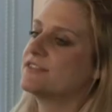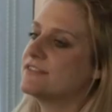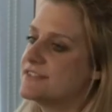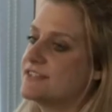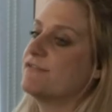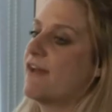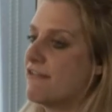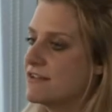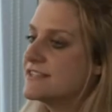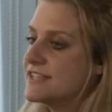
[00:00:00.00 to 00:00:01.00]
on the
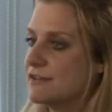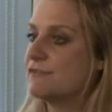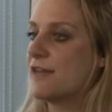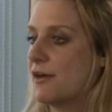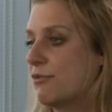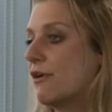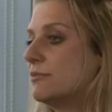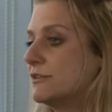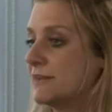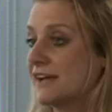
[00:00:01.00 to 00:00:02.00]
severity of that
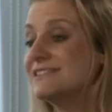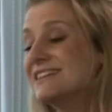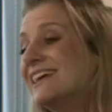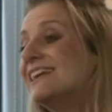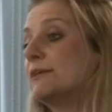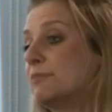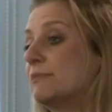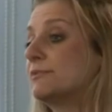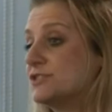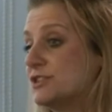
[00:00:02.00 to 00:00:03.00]
problem. Ideally,
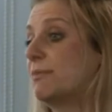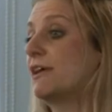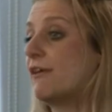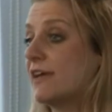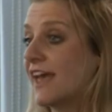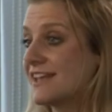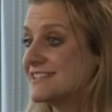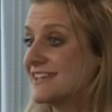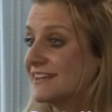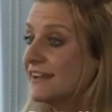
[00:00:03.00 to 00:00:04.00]
people should be
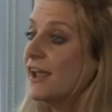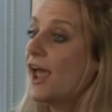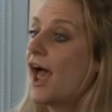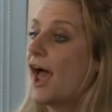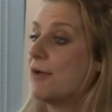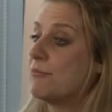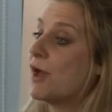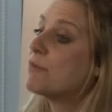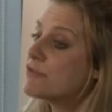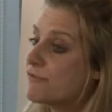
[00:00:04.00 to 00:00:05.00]
getting
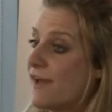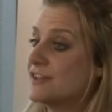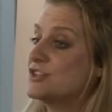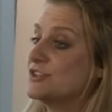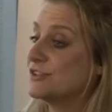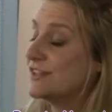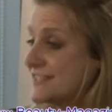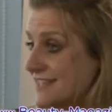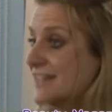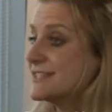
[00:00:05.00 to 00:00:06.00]
a professional
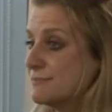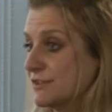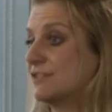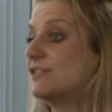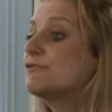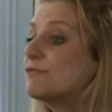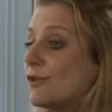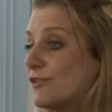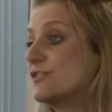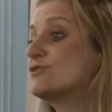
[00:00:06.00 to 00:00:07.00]
assessment of
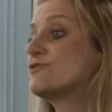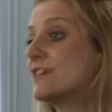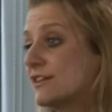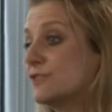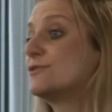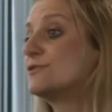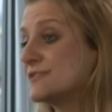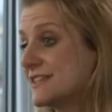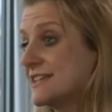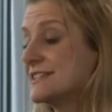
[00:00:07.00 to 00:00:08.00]
what the trigger
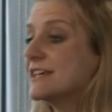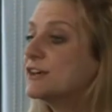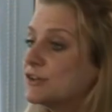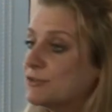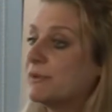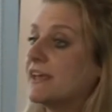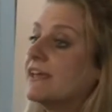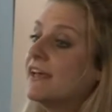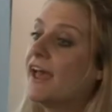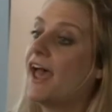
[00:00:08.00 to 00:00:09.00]
cause is. It could
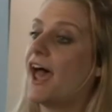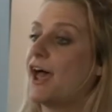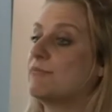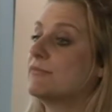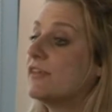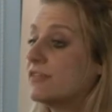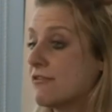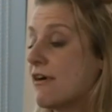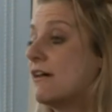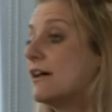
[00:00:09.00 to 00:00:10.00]
be that
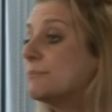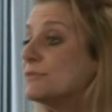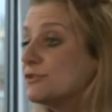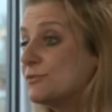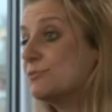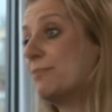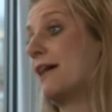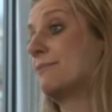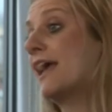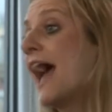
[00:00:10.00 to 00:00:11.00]
there are abnormal
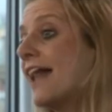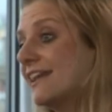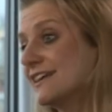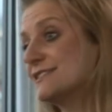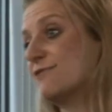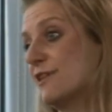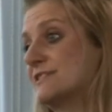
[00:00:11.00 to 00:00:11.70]
biomechanics, for